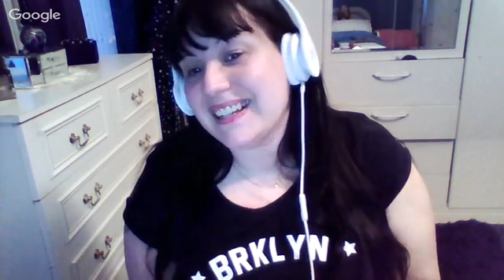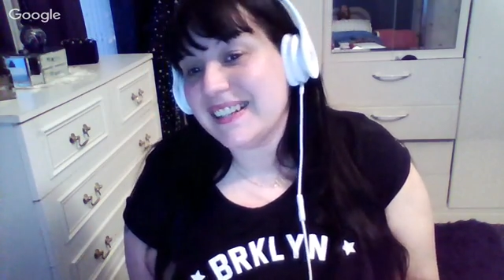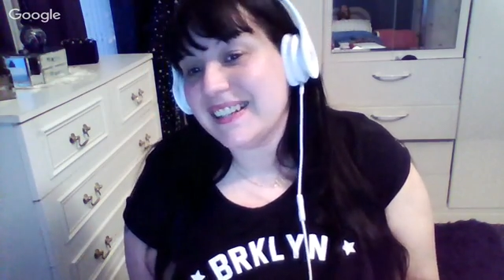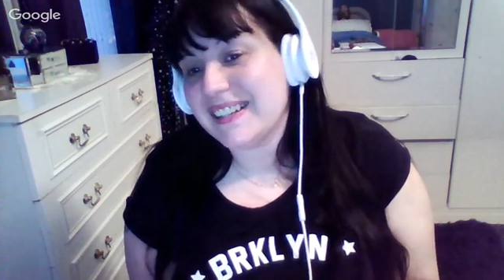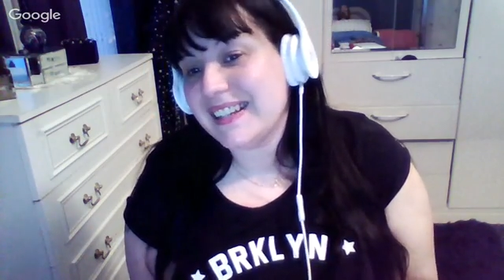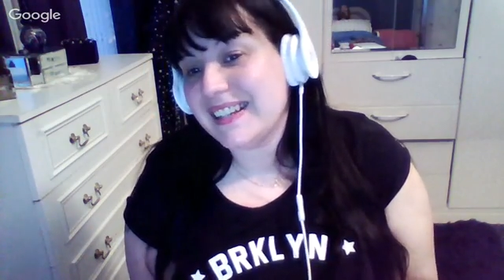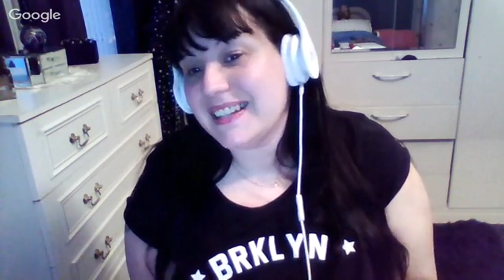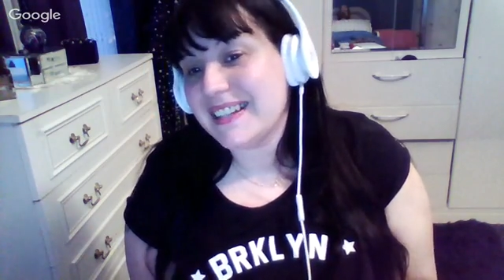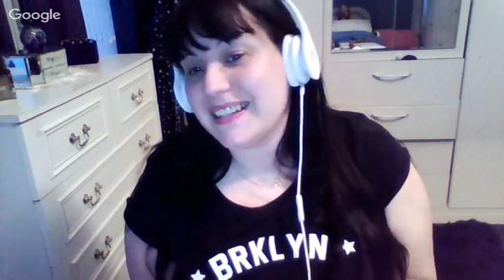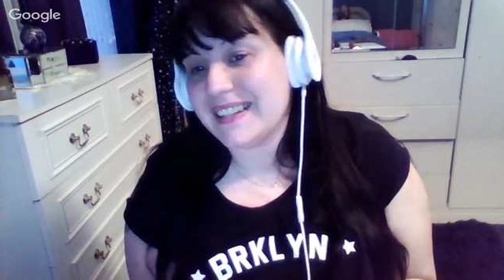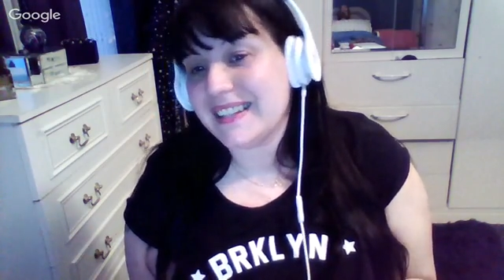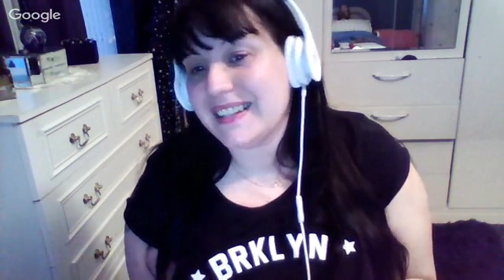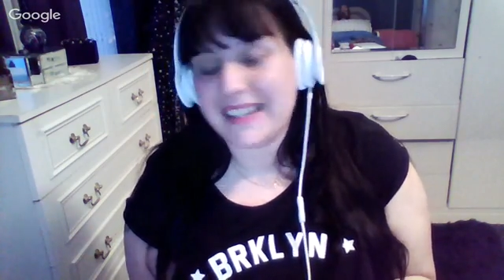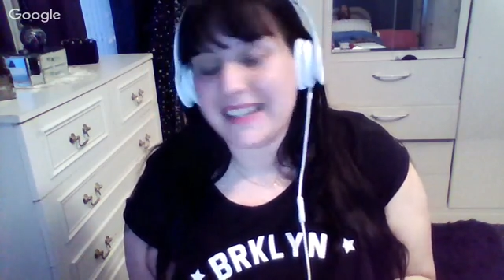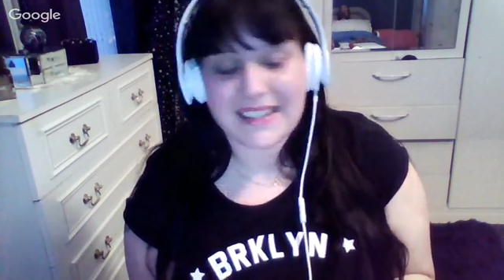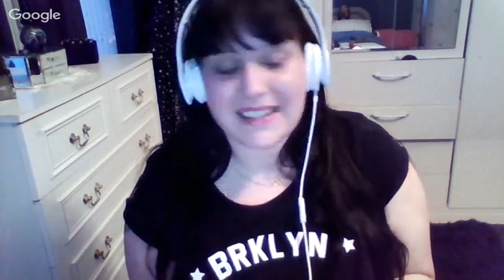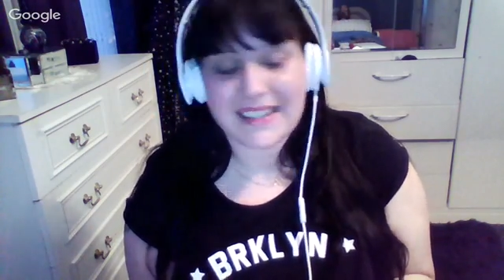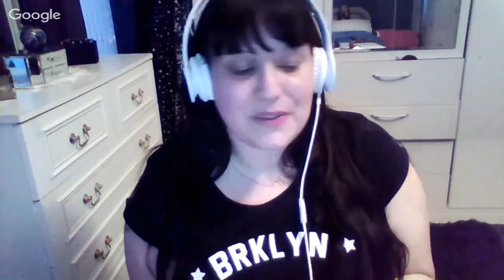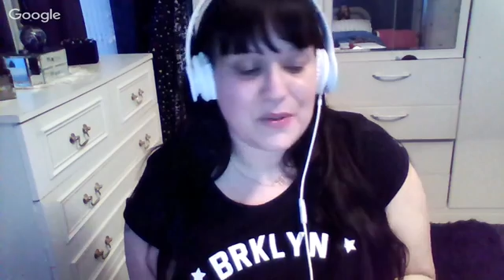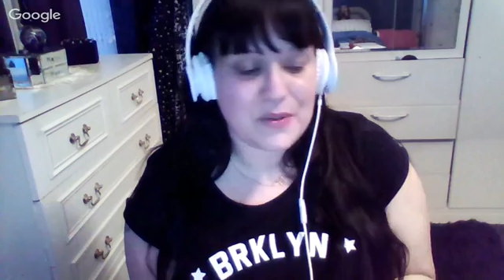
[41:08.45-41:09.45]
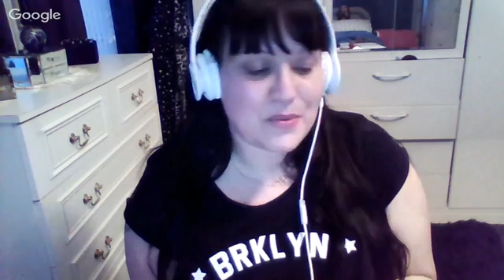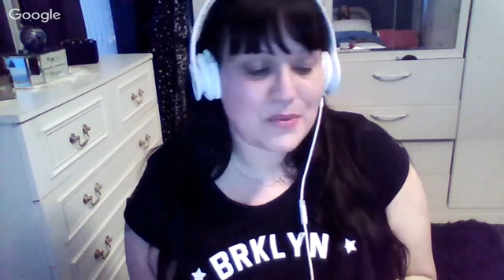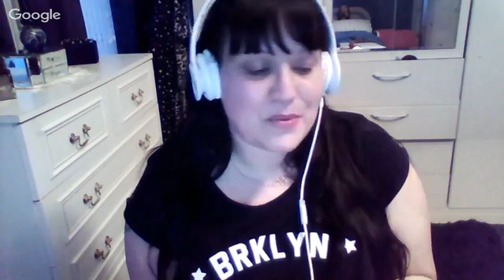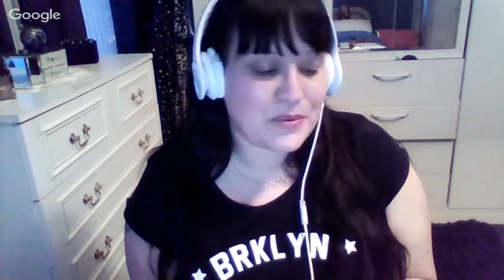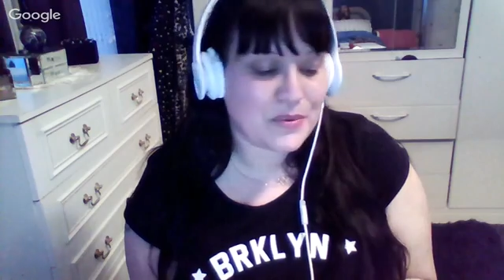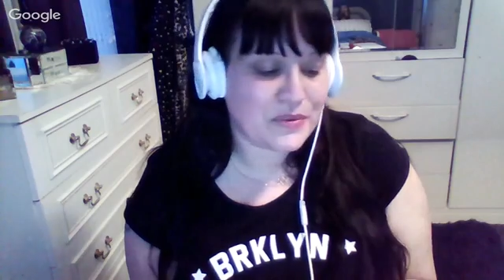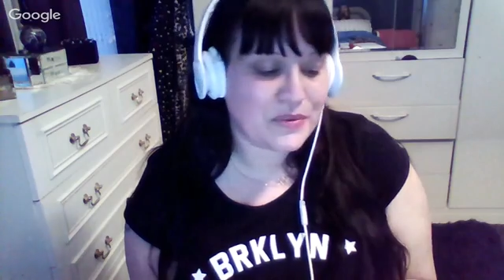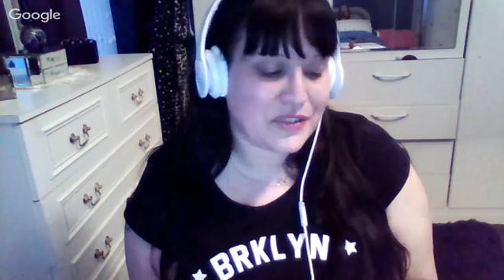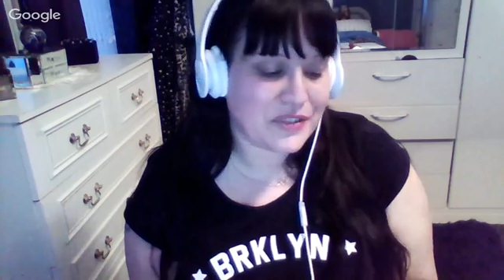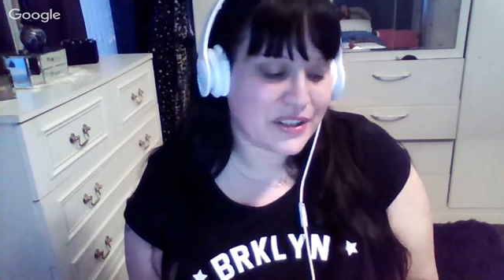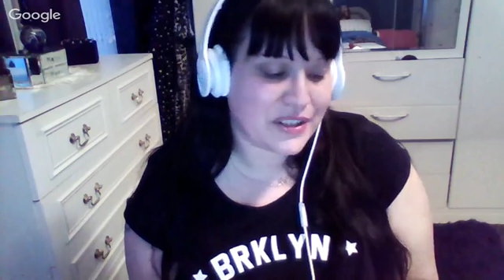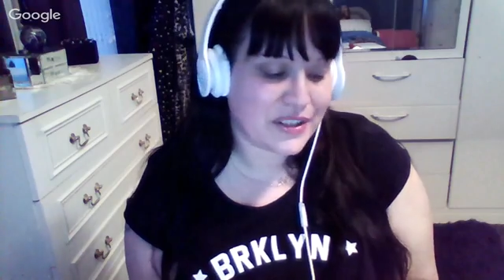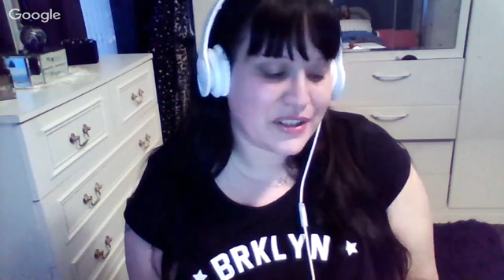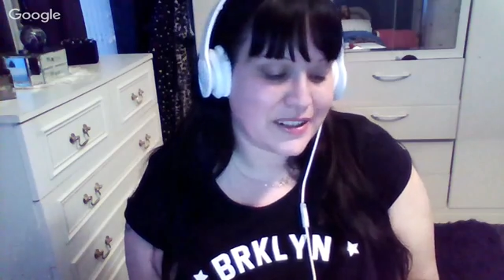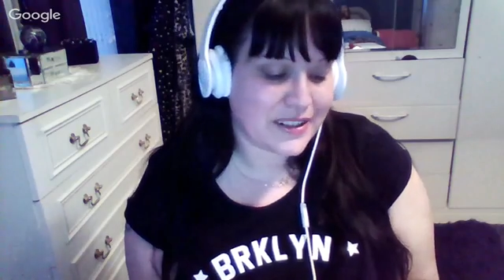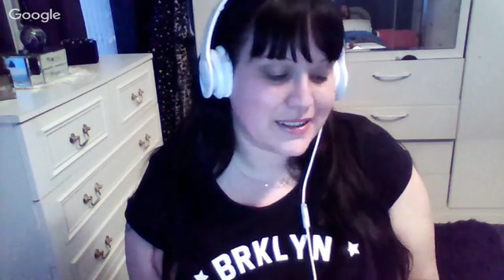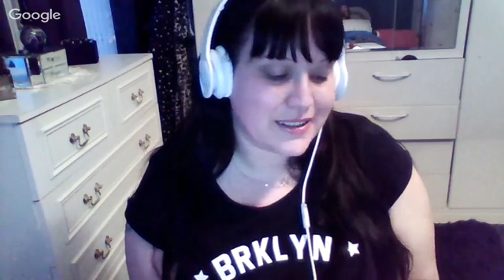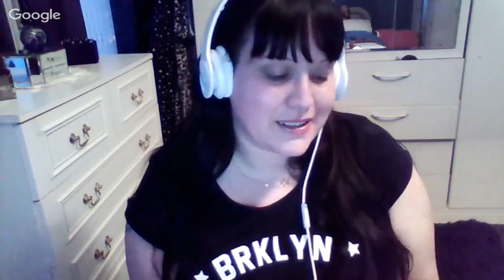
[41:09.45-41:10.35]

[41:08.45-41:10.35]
I think it's normal for